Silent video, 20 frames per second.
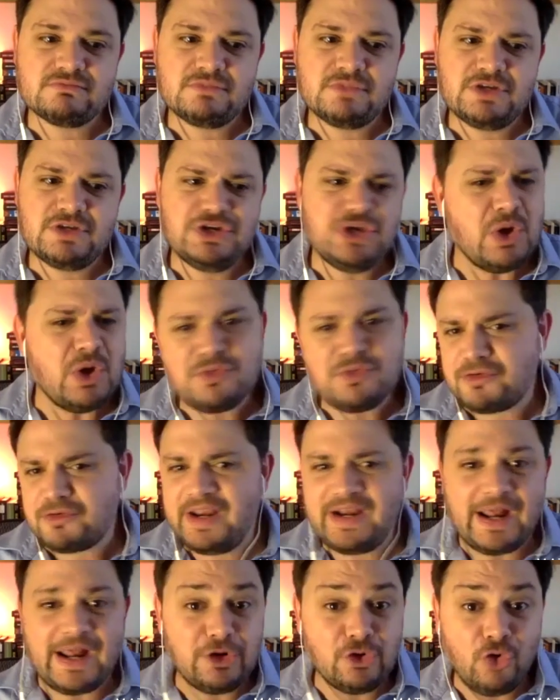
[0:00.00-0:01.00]
no threat
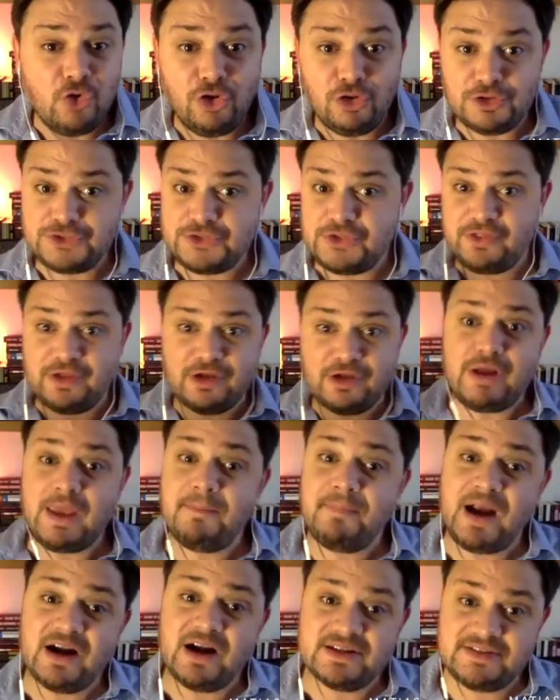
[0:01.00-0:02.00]
at all to the great
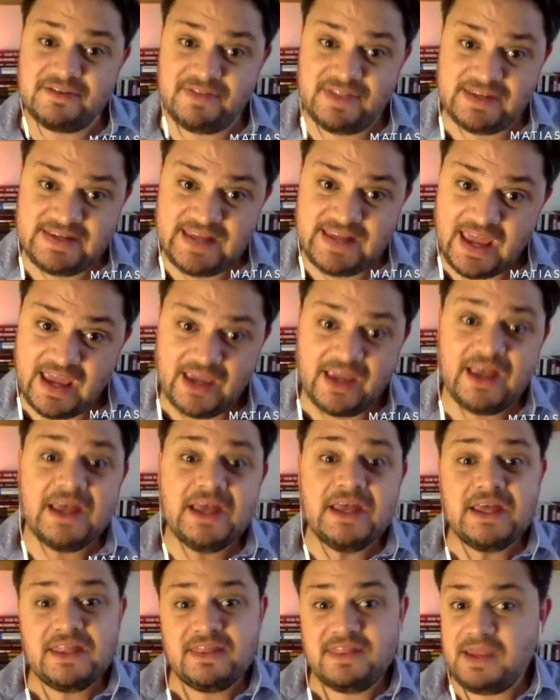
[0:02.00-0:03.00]
powers of the day,
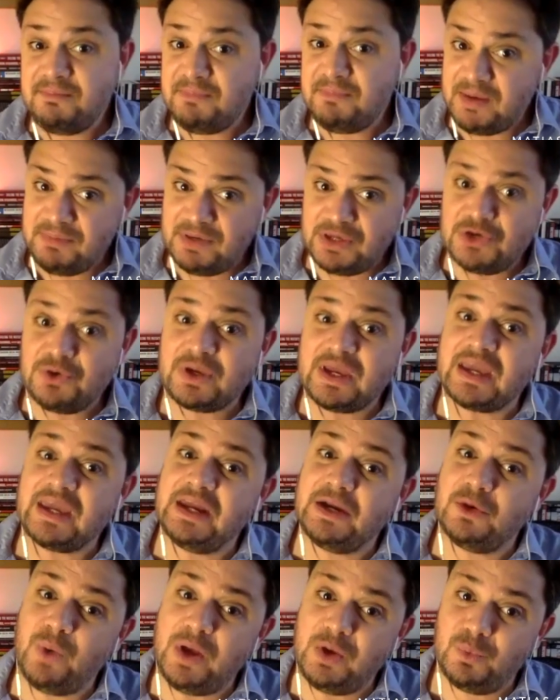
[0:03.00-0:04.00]
then maybe you can get
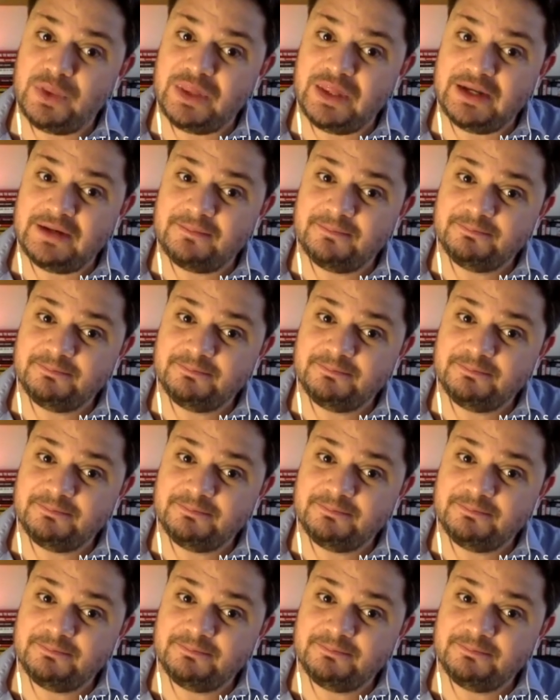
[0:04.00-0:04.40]
away with it.